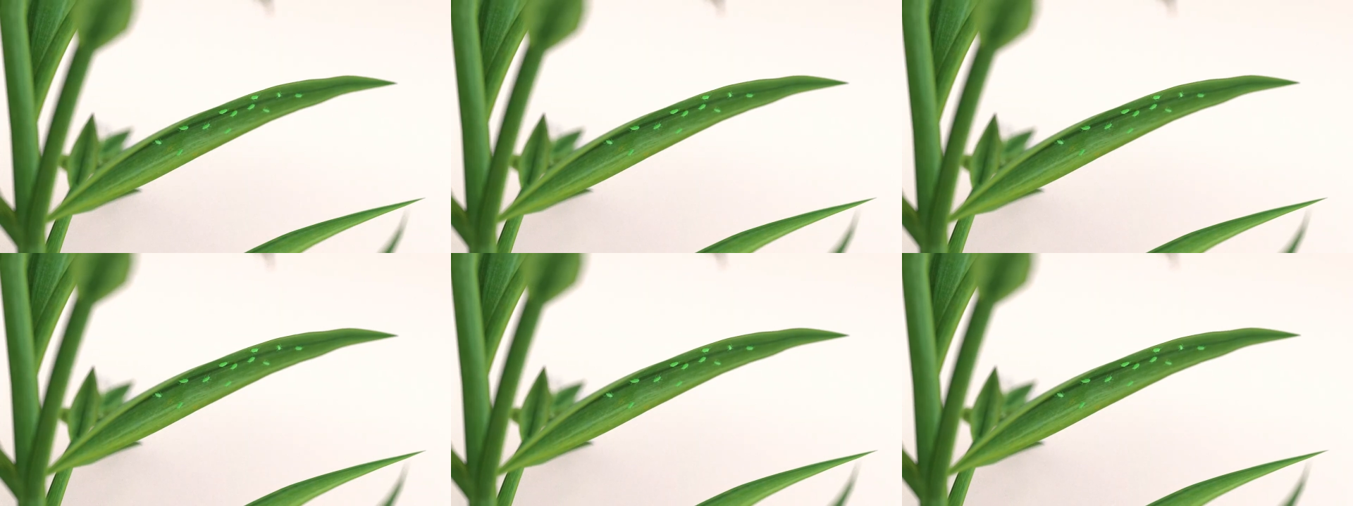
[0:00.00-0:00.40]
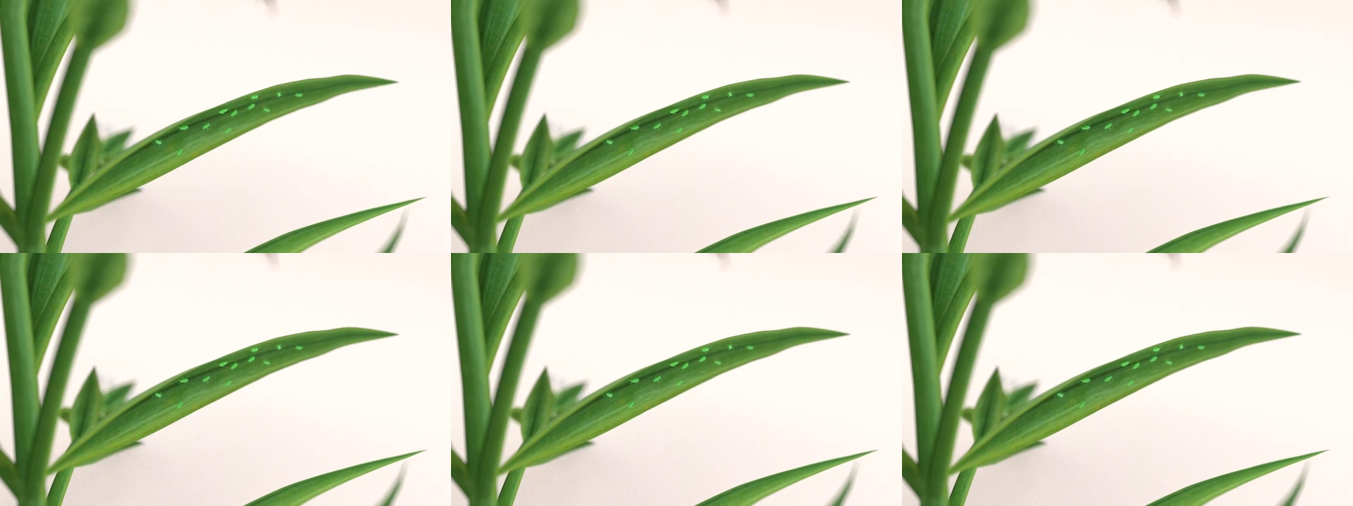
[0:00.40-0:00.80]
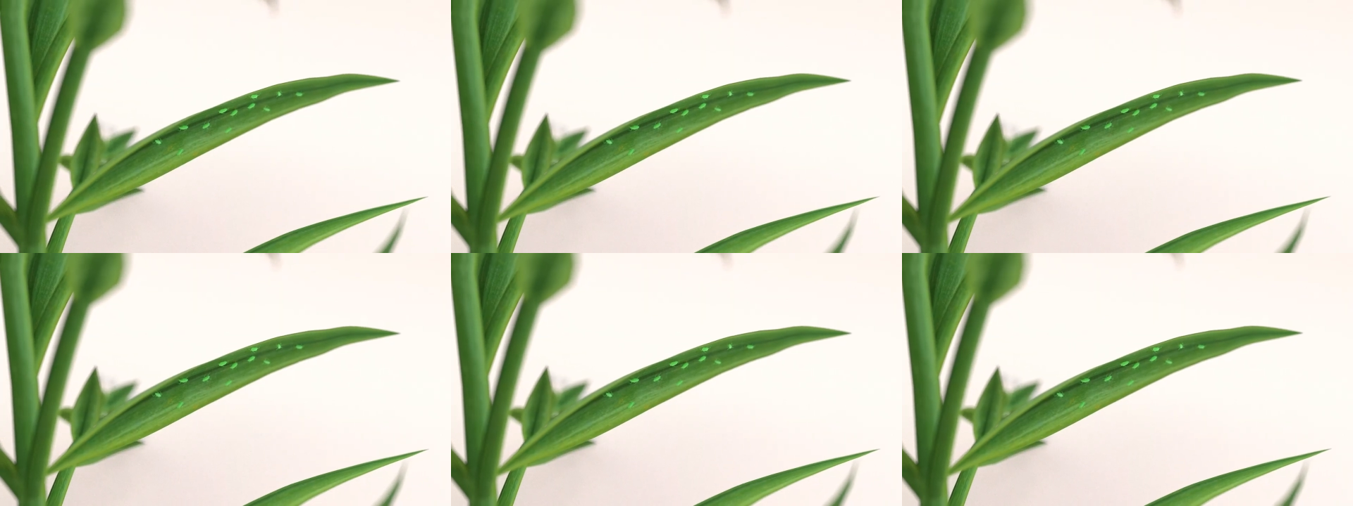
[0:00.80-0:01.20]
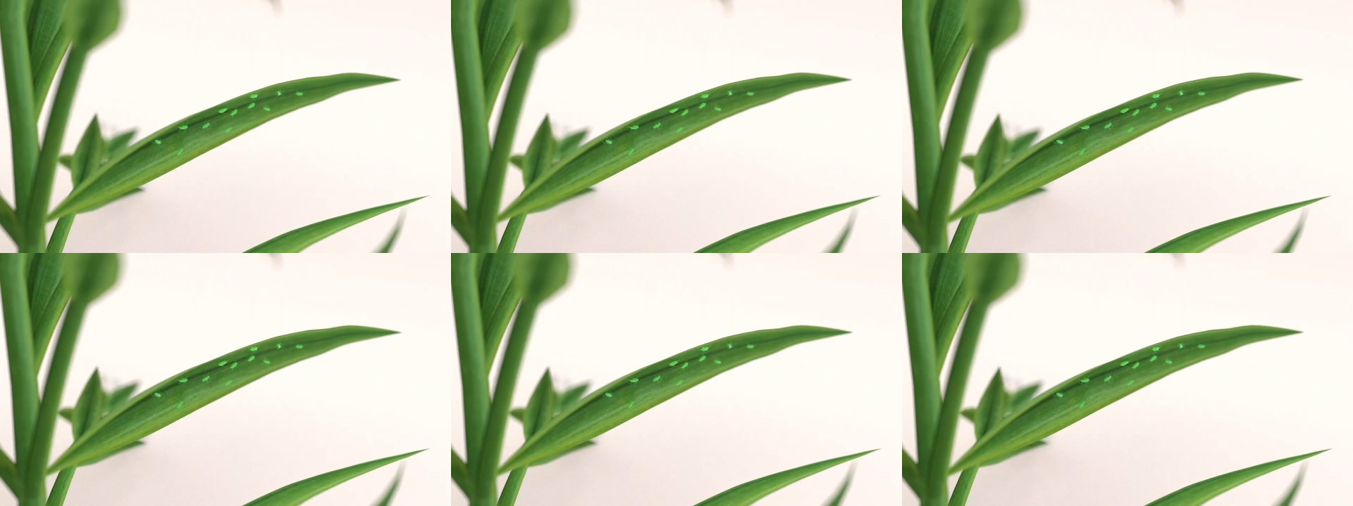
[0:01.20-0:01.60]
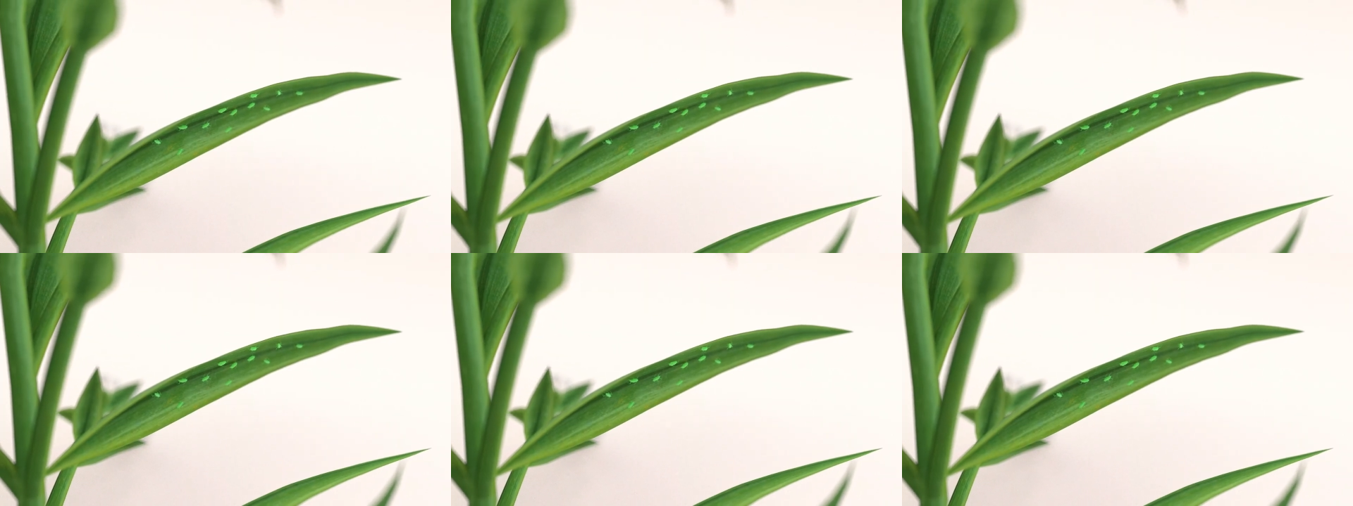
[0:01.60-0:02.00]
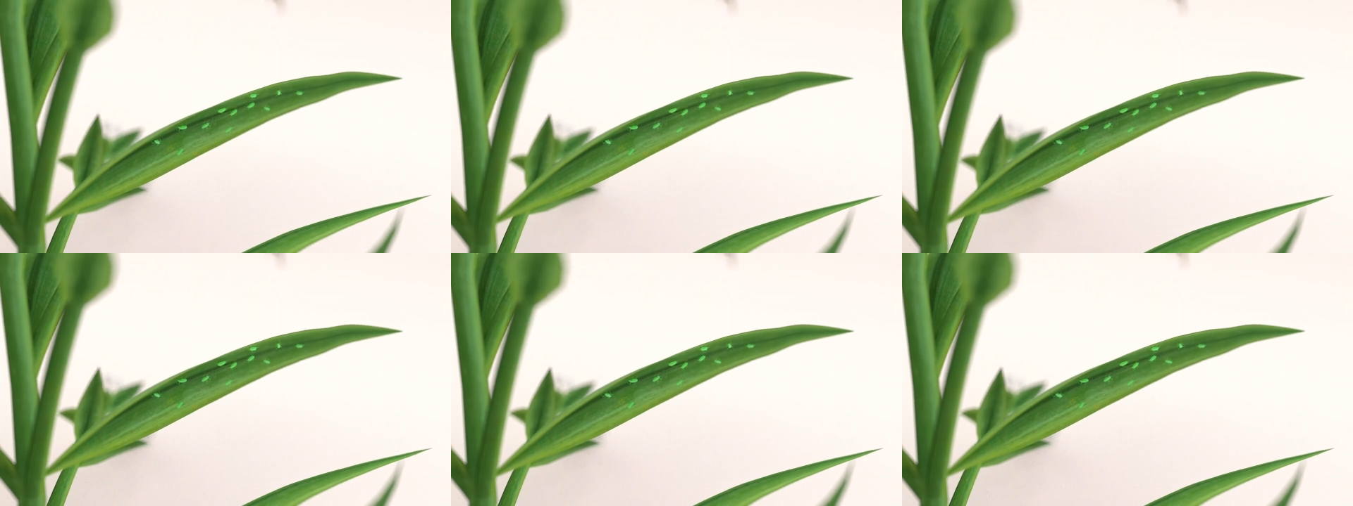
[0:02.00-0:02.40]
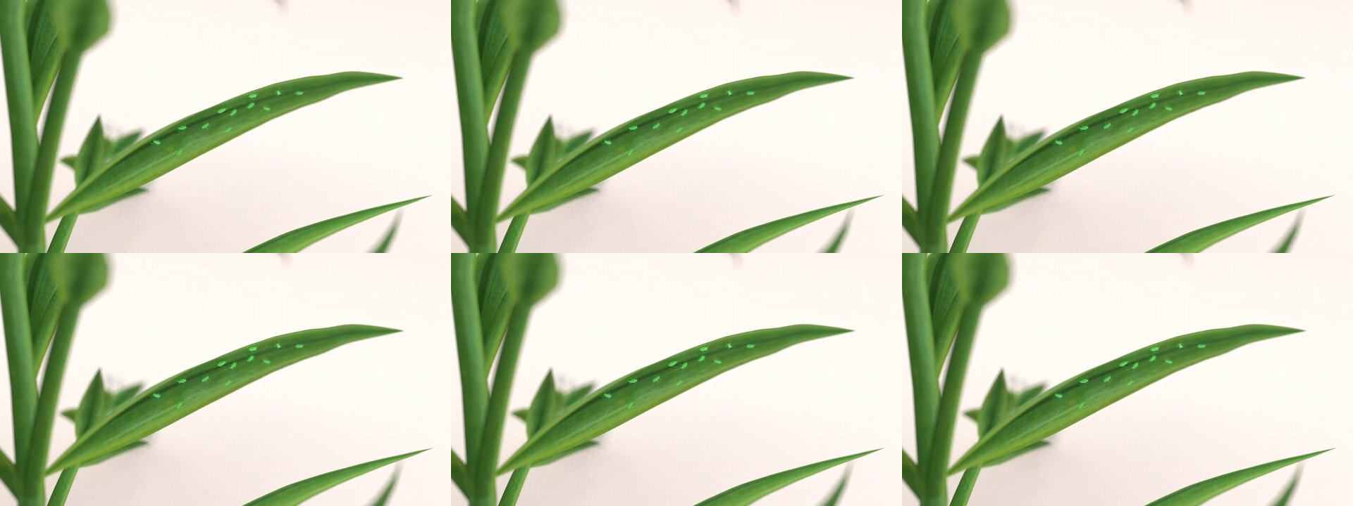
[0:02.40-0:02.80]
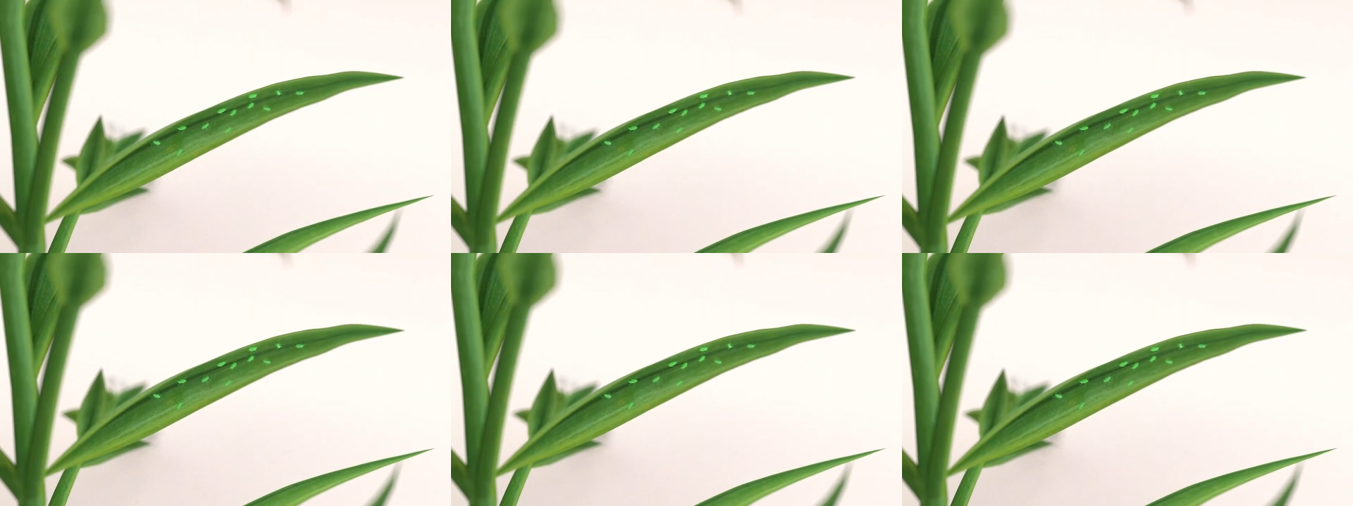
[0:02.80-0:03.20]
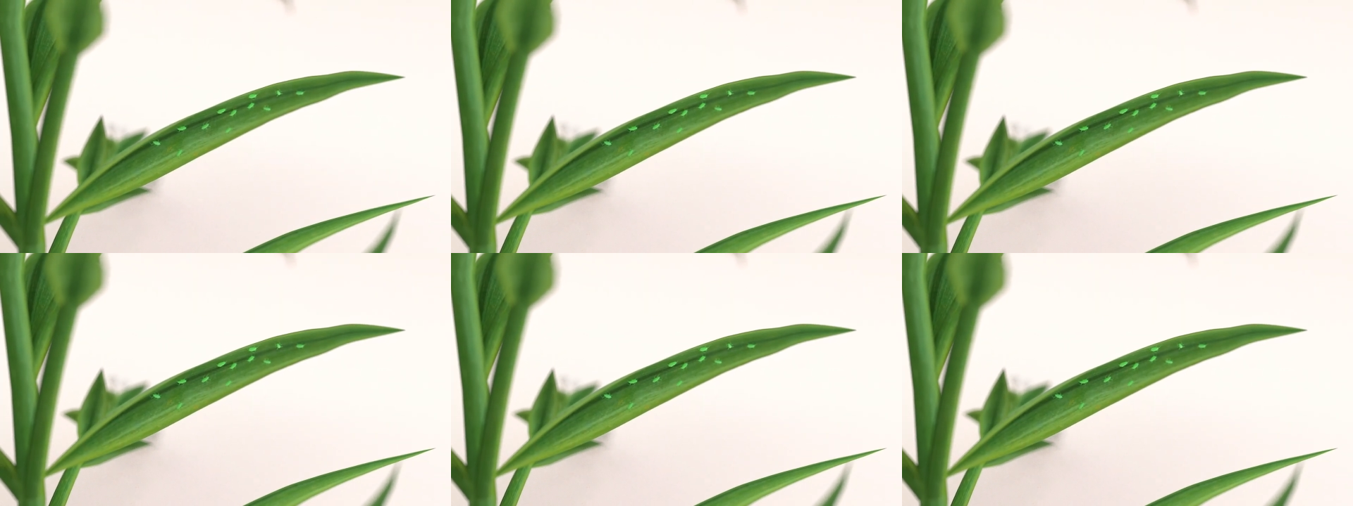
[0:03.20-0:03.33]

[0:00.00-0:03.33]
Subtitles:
[unreadable: no face in view]